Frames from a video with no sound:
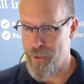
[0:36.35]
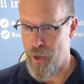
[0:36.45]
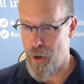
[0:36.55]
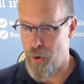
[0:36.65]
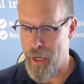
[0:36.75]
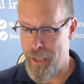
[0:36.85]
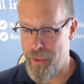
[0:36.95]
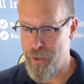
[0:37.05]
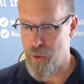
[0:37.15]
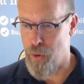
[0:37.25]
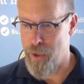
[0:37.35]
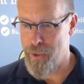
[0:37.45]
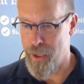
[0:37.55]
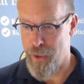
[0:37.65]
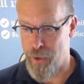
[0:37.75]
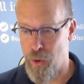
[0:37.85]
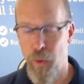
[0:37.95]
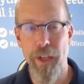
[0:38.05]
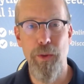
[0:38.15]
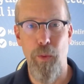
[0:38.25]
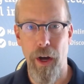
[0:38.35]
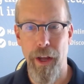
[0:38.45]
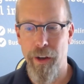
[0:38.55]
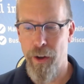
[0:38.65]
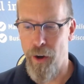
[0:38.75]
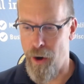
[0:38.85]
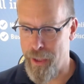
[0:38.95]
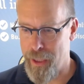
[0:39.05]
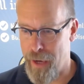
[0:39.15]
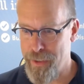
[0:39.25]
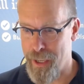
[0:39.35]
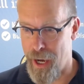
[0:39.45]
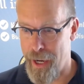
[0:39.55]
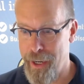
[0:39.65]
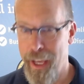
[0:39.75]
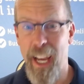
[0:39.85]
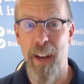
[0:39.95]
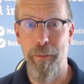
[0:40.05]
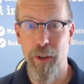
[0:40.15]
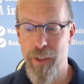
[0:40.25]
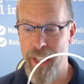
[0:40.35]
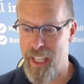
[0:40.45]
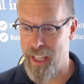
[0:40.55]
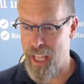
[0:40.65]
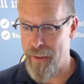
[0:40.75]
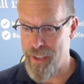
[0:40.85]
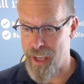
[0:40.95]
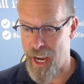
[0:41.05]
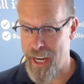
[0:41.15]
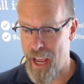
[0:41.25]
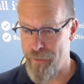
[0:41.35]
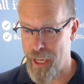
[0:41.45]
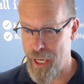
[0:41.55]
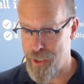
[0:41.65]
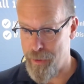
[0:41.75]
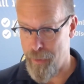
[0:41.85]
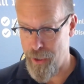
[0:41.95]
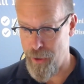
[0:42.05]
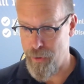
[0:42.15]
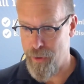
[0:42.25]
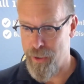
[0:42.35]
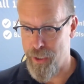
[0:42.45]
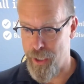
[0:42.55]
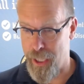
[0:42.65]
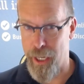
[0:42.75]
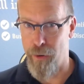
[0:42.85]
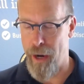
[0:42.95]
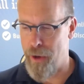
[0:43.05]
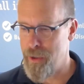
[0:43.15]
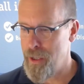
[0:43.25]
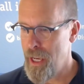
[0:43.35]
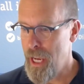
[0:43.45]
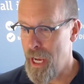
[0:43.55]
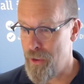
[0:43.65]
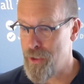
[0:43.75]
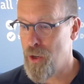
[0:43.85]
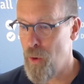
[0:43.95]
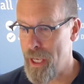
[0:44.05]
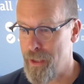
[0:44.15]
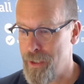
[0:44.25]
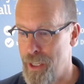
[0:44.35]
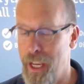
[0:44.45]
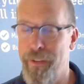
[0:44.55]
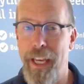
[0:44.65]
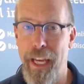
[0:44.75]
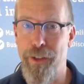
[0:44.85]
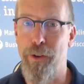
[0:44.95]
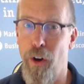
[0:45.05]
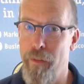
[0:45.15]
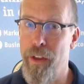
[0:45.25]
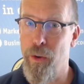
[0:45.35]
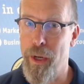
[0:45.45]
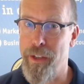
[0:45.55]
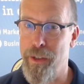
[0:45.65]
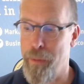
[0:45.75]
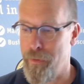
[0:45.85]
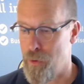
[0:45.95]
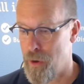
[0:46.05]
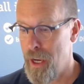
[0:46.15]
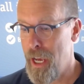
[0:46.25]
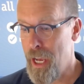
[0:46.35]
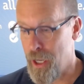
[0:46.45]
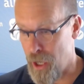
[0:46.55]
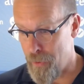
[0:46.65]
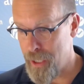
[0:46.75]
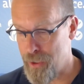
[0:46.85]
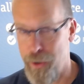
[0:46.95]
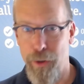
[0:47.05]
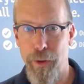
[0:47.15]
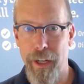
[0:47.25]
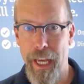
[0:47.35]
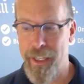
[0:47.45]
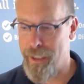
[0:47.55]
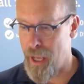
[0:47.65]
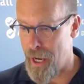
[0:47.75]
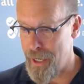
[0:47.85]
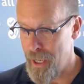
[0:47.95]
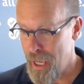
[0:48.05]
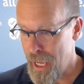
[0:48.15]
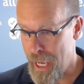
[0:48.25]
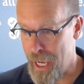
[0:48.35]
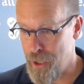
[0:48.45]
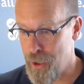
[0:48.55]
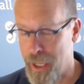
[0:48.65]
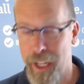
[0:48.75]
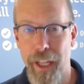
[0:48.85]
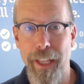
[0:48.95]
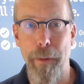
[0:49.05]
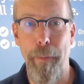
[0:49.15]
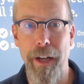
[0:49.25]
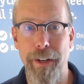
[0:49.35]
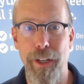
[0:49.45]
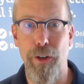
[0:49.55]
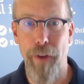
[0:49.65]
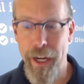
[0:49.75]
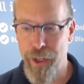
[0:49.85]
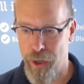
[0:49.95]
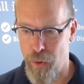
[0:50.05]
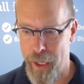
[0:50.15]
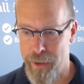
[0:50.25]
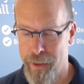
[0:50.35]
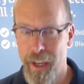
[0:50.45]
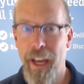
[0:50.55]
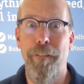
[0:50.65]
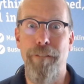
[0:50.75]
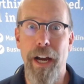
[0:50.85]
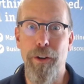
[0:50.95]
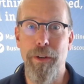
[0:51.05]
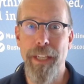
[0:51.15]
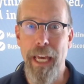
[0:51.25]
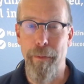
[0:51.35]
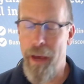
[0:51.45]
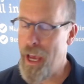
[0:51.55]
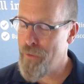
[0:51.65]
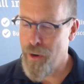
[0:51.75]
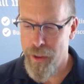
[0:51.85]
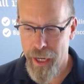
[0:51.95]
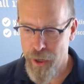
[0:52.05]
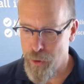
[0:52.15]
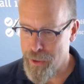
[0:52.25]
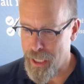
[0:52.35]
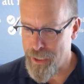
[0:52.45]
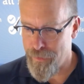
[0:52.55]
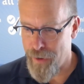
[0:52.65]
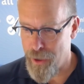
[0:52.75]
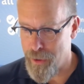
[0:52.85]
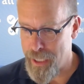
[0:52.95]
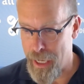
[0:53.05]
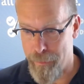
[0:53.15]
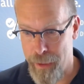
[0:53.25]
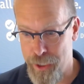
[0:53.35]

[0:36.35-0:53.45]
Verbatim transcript: So in this course, there's quiz one on the left side, and I'm using the left side navigation menu to click around. And there's a quiz, and you have to answer all of the quizzes before going to the next slide. And you can click the button to grade your quiz. Final exam. Every online course has a final exam.